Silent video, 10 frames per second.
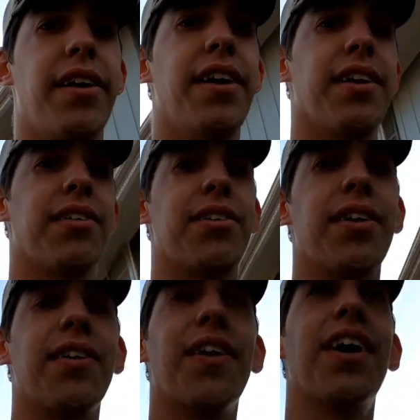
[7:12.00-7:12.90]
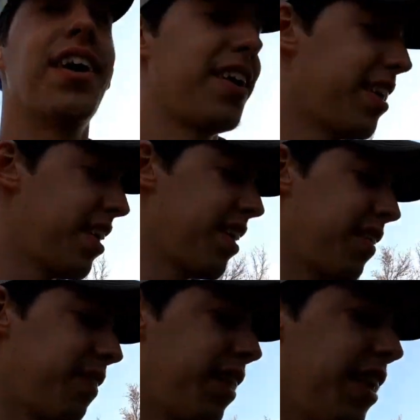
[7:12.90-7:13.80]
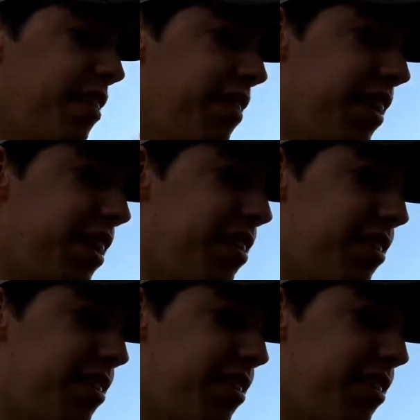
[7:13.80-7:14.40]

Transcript: All right, so we got everything